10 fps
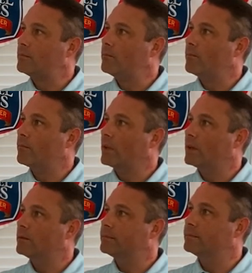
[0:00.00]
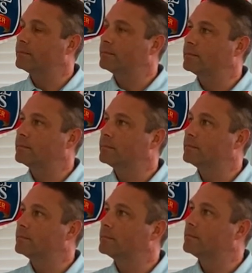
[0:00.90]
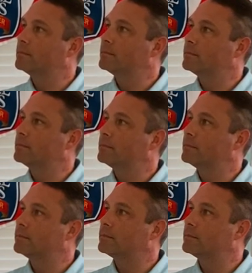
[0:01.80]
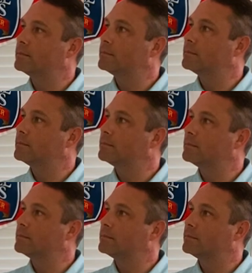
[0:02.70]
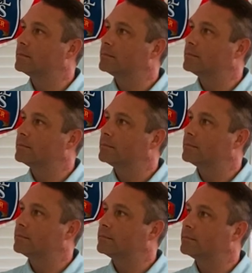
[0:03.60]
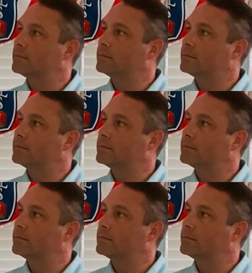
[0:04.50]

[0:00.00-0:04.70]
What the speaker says: The person shown says nothing.